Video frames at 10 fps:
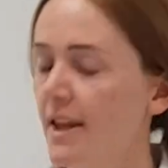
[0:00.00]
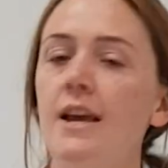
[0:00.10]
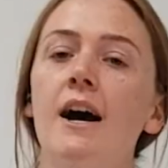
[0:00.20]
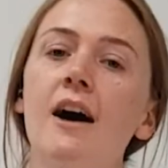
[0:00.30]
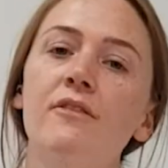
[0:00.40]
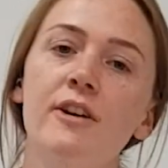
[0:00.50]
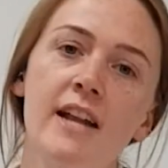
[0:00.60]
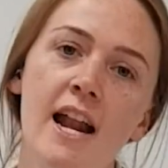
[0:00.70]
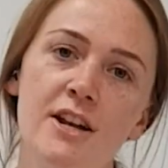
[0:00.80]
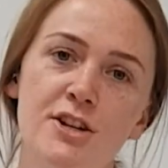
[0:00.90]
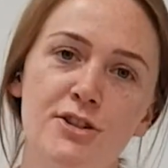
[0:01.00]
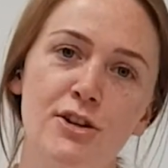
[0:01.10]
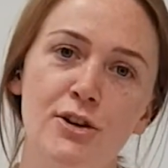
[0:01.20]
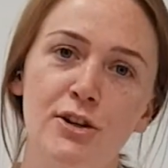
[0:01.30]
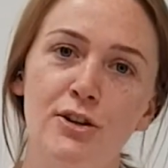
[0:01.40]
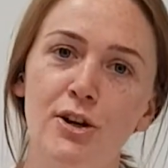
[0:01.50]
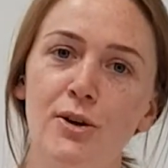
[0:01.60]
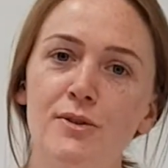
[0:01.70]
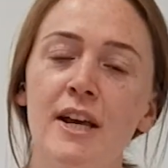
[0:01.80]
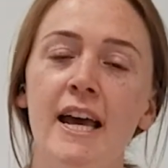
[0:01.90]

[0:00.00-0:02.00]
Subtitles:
Other analogies that you can use,